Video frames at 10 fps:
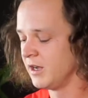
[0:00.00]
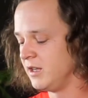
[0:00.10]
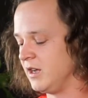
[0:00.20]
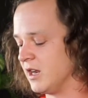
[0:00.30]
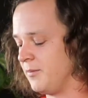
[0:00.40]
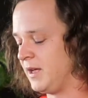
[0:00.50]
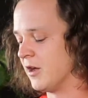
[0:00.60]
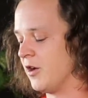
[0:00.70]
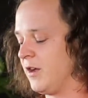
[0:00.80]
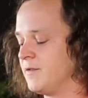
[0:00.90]
you're going to be
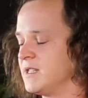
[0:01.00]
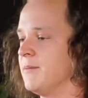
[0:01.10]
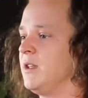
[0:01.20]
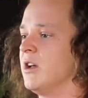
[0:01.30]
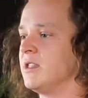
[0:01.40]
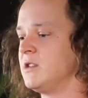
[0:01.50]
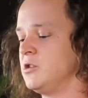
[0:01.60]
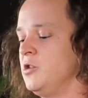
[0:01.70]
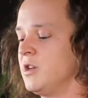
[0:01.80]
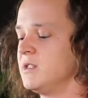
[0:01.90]
going for something like the
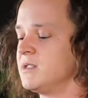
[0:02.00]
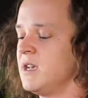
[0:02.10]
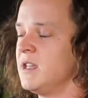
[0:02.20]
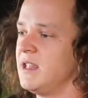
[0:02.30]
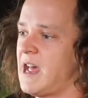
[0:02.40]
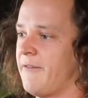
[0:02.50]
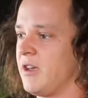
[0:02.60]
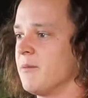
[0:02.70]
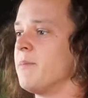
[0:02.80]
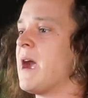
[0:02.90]
Dugans that have a
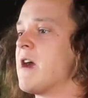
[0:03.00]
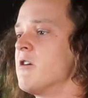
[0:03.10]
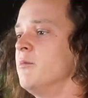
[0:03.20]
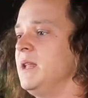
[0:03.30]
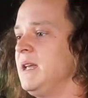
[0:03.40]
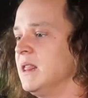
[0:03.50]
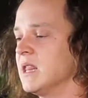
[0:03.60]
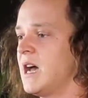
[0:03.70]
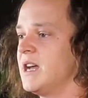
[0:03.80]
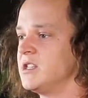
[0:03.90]
comparably
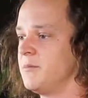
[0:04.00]
larger